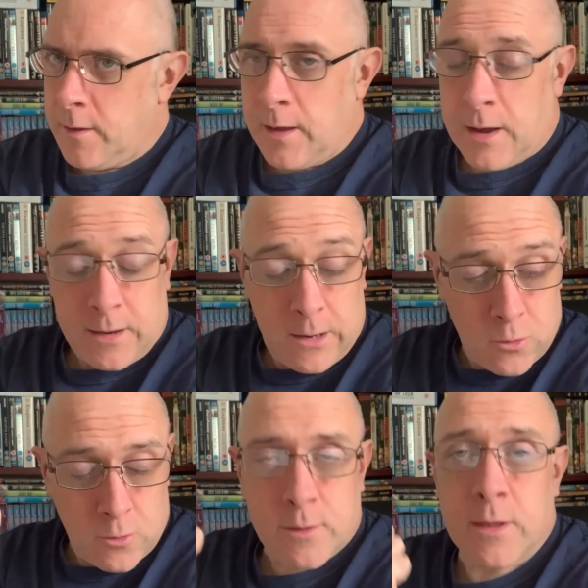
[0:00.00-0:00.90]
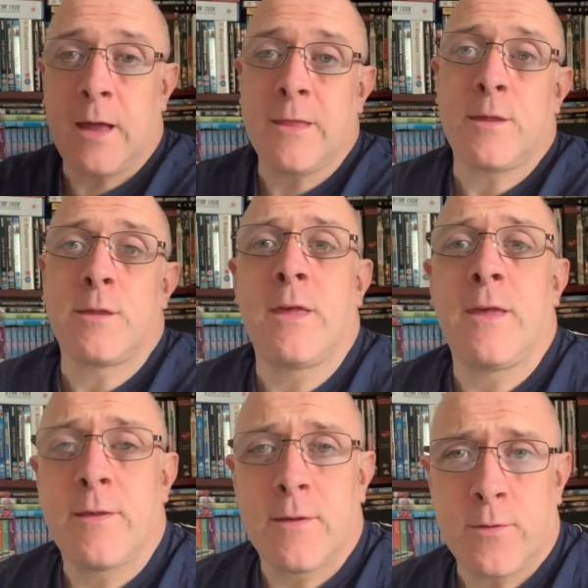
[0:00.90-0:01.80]
and he looks and you
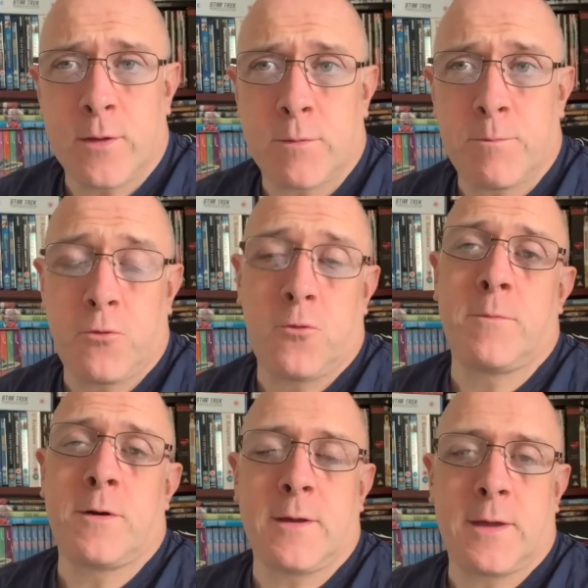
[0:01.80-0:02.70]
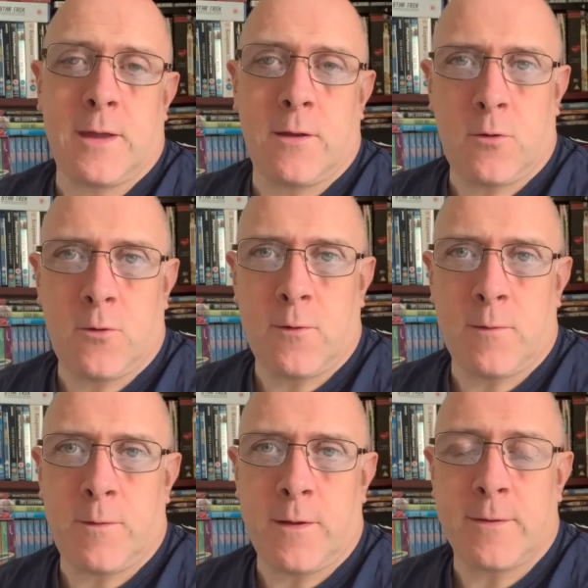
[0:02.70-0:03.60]
see this poor monkey who
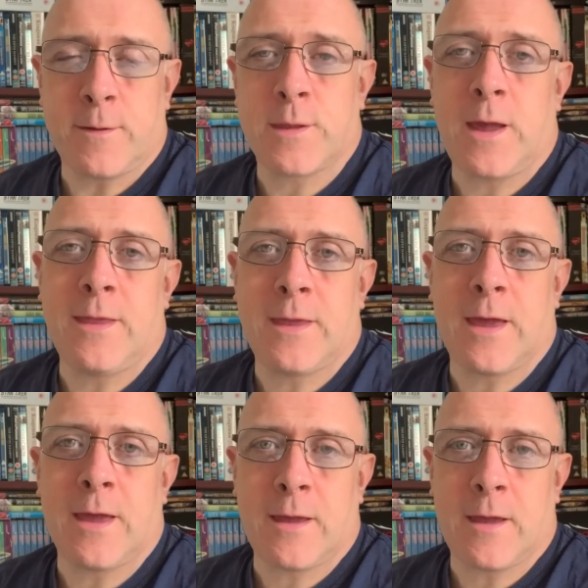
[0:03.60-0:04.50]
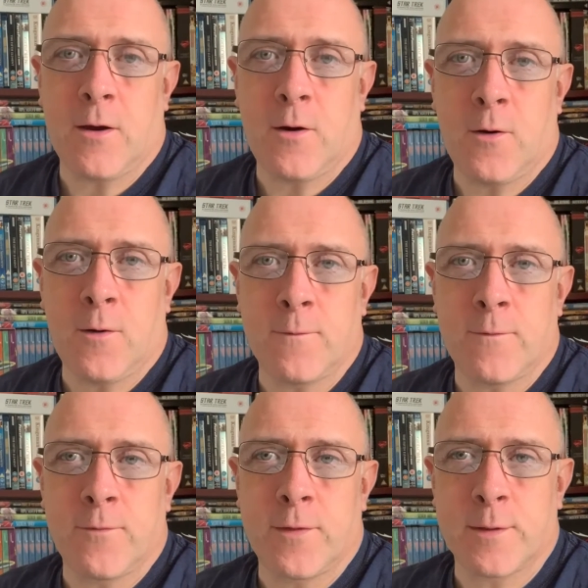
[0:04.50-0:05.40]
had been the sidekick
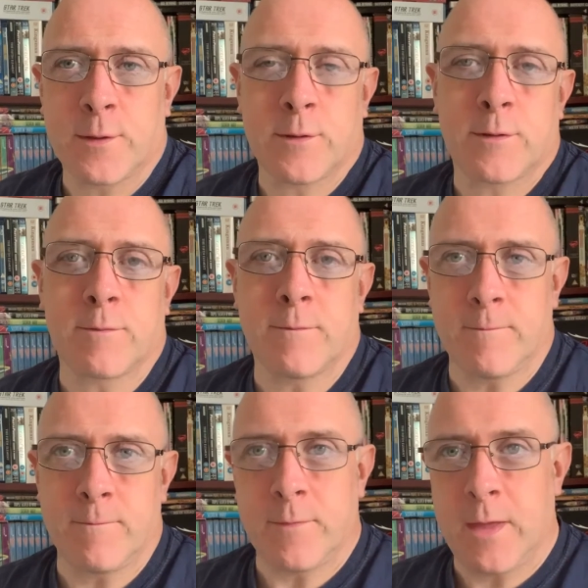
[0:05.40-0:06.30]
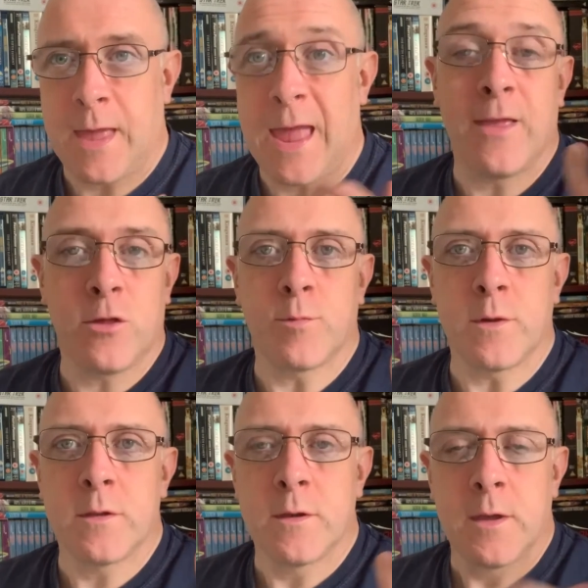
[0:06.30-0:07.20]
of this
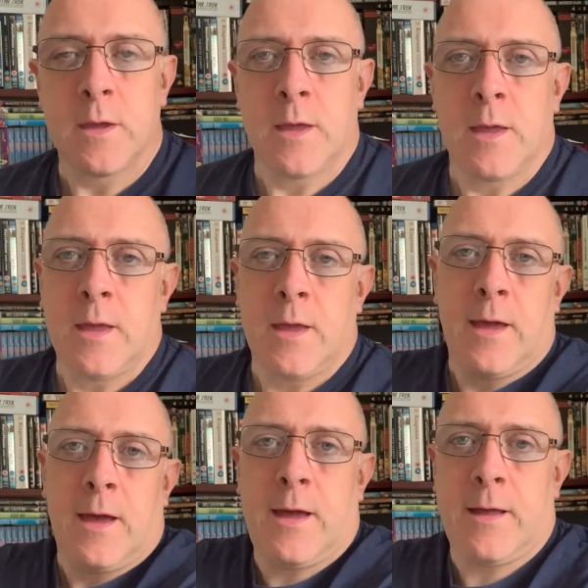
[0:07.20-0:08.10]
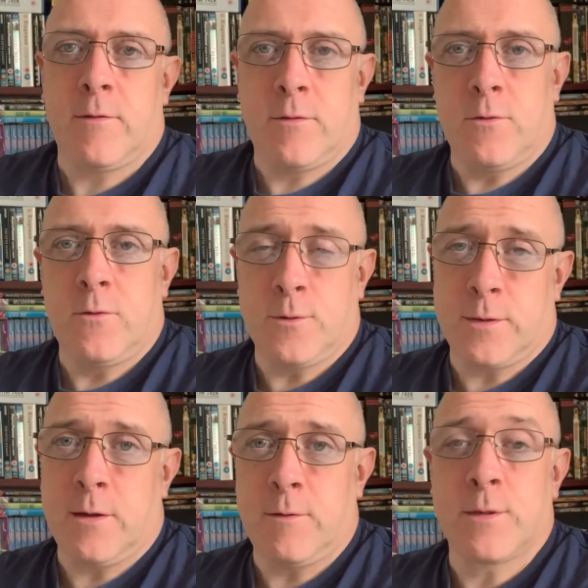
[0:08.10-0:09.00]
henchman, who's
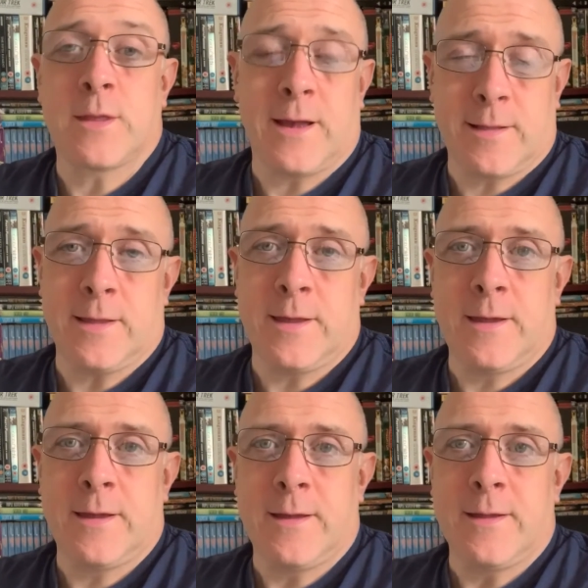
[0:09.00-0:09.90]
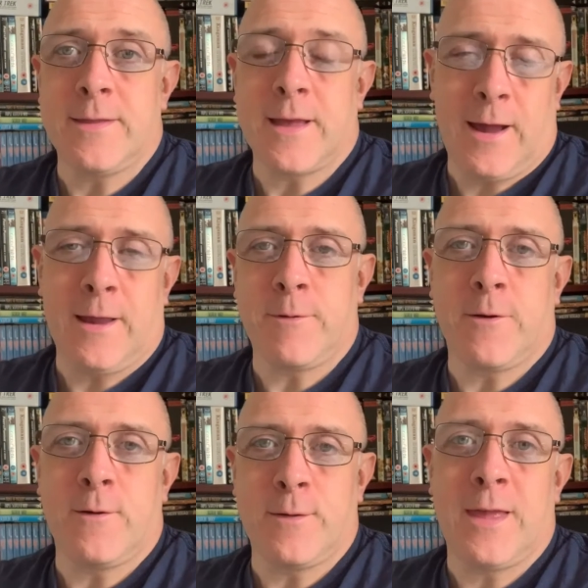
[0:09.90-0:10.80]
now sadly died
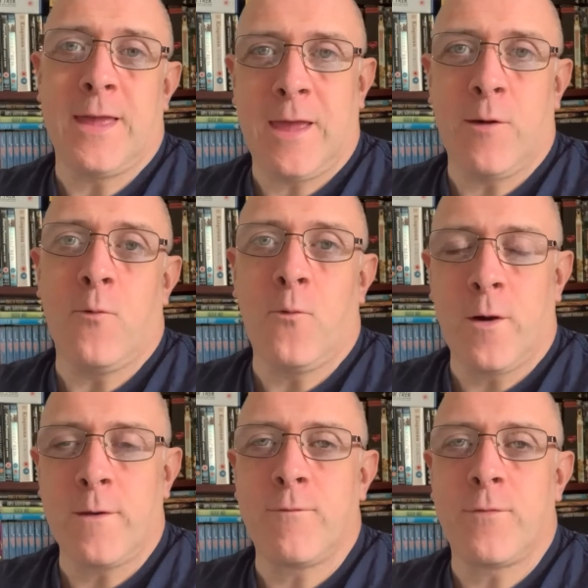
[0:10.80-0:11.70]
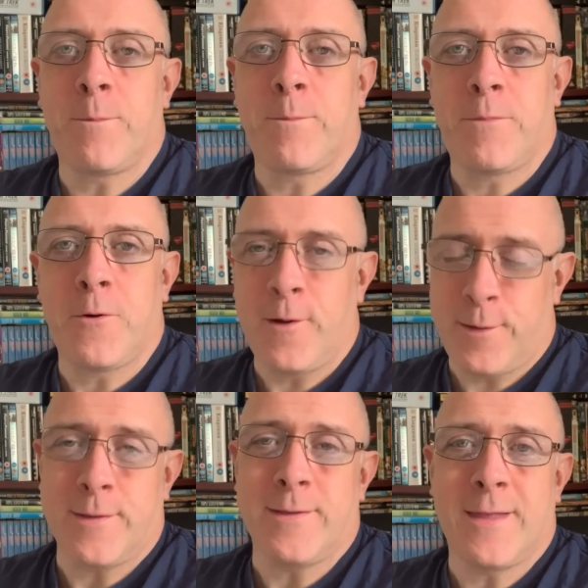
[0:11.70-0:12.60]
because he ate one of the
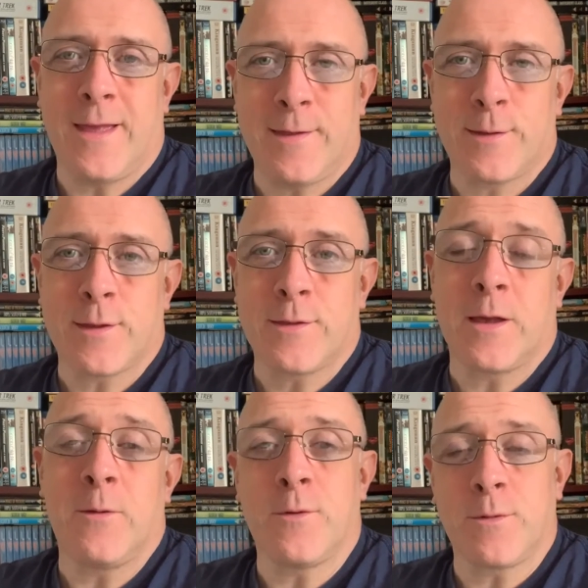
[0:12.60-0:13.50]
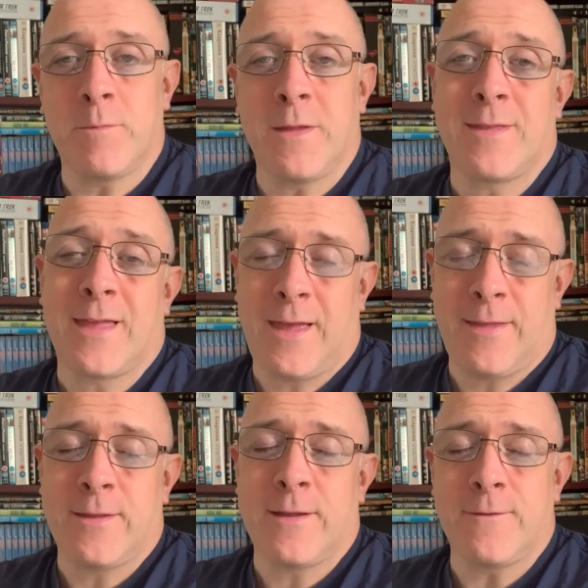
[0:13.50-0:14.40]
poison dates that was
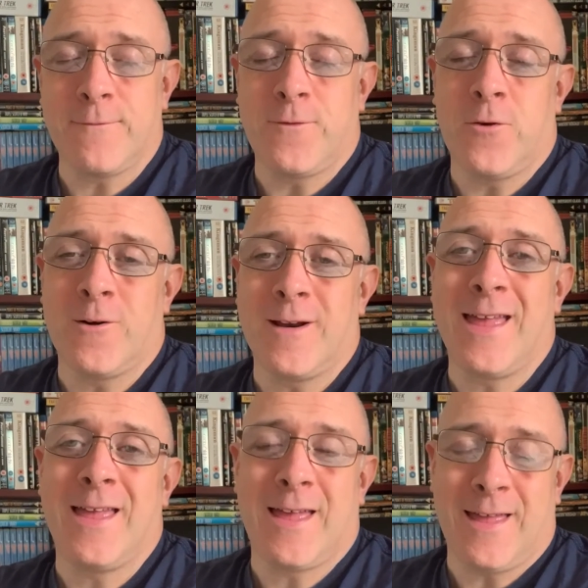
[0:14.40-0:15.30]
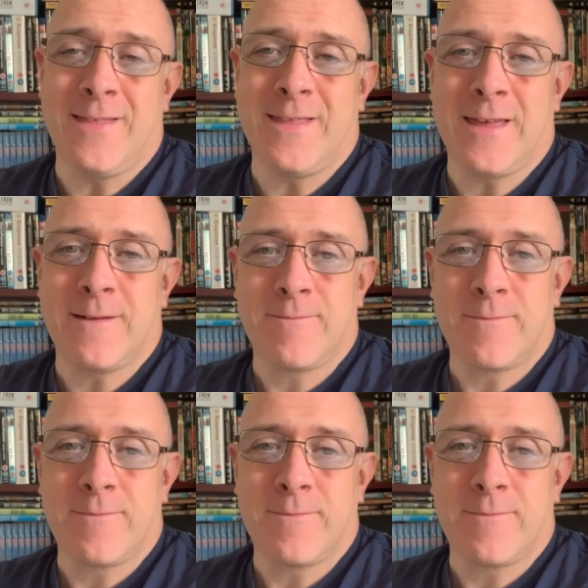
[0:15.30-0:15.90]
intended for Indy.